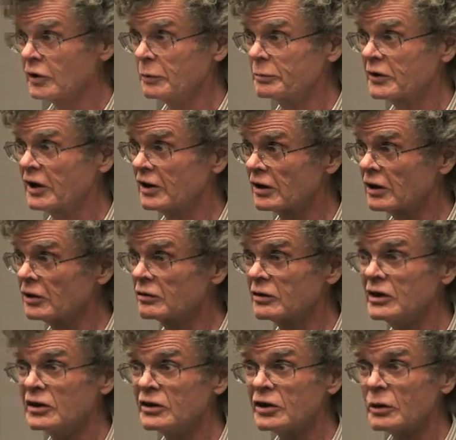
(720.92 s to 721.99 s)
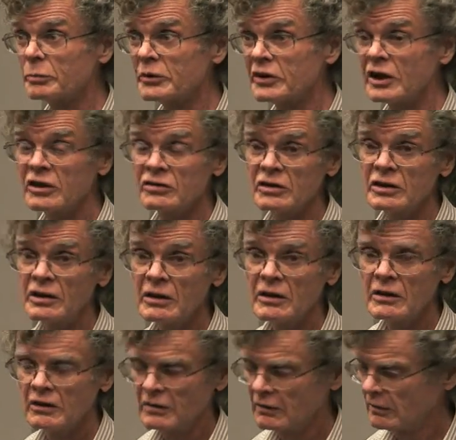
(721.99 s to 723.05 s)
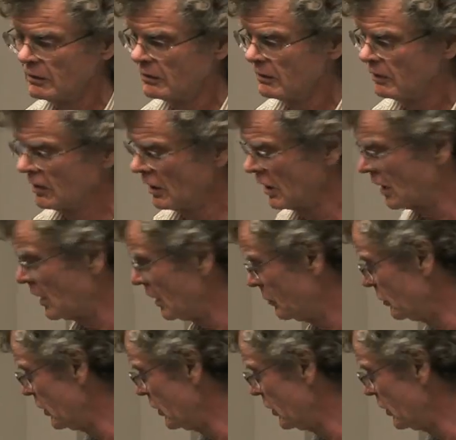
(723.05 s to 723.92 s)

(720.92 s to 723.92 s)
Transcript: interpreta- concrete interpretation. Uh, and